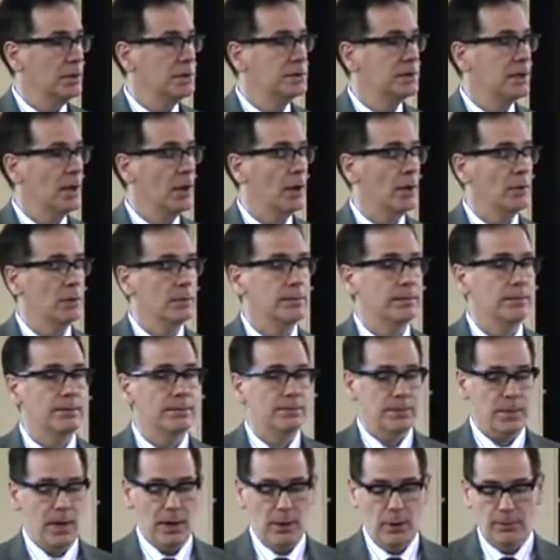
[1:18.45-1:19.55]
So
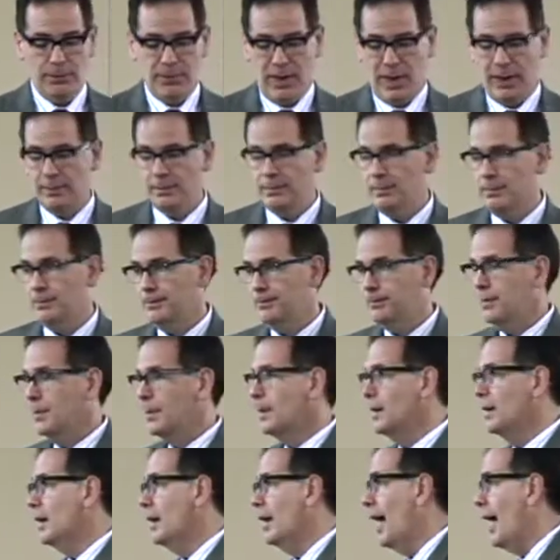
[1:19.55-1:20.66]
I
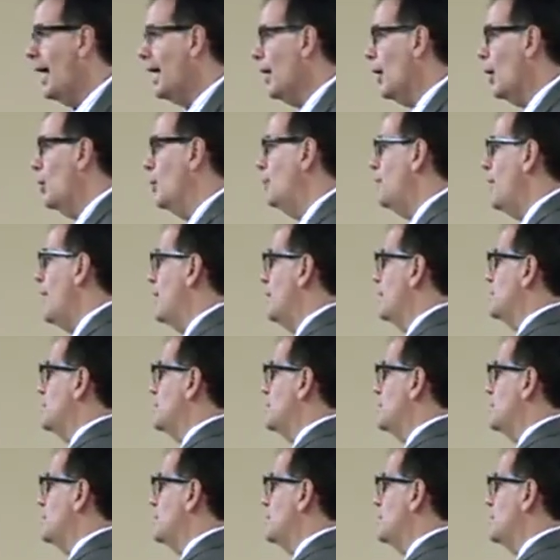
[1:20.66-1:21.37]
hope that